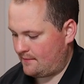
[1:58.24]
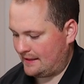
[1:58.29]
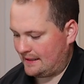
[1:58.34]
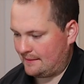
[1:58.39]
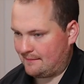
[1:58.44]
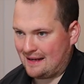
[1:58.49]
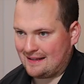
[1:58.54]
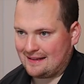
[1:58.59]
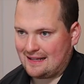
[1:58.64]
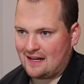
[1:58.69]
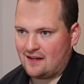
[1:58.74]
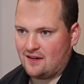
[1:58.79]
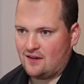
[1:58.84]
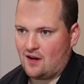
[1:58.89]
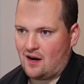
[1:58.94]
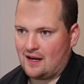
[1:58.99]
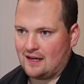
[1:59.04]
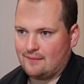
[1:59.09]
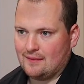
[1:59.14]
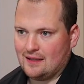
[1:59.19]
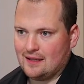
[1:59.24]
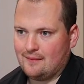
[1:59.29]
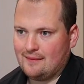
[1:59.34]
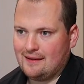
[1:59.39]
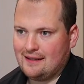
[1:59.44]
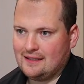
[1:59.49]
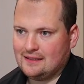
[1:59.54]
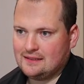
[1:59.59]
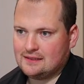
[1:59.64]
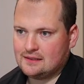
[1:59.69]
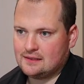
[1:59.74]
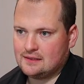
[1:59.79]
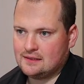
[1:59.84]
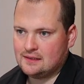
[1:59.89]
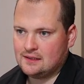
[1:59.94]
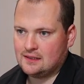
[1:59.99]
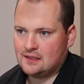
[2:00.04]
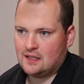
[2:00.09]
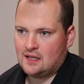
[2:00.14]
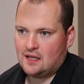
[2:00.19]
we're going to make that 90 millimeters.
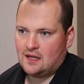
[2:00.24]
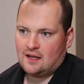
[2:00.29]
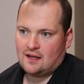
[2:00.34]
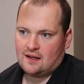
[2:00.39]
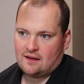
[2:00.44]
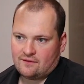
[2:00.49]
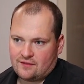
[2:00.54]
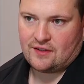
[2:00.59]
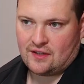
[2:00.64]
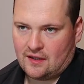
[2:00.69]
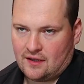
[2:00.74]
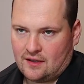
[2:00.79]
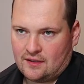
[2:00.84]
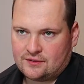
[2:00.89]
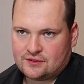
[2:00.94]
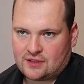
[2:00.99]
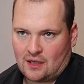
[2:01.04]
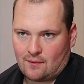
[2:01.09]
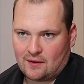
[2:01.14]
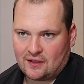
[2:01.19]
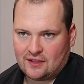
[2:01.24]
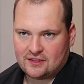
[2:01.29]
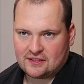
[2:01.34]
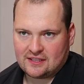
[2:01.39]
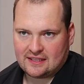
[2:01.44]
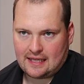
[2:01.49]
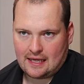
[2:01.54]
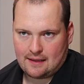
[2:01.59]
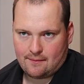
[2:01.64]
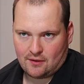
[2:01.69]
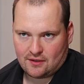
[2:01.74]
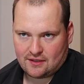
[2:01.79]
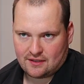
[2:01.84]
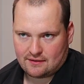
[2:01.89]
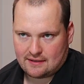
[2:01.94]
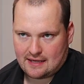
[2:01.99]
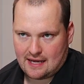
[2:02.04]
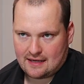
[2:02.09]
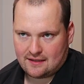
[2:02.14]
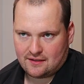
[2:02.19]
If you don't want to use your keyboard,
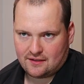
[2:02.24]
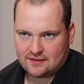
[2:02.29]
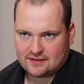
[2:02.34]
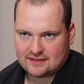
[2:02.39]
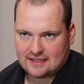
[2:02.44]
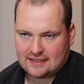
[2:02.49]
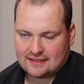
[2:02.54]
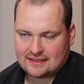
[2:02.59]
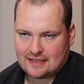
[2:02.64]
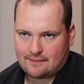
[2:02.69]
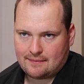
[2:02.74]
you can use these